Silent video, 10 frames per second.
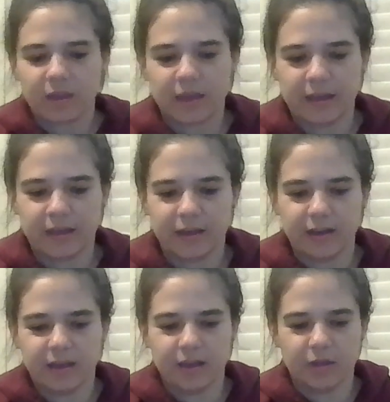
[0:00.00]
and
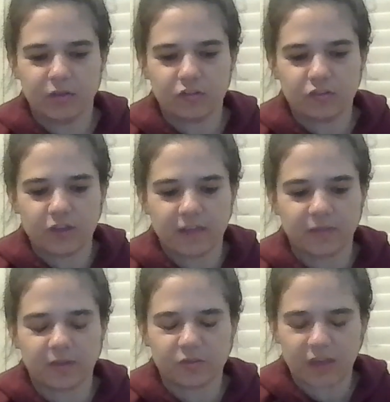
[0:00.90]

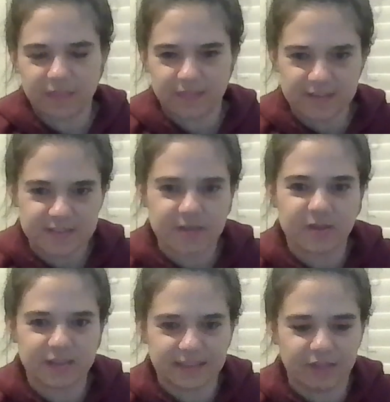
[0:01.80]
at this
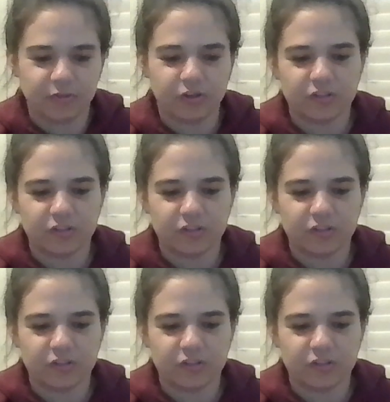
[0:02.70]
level,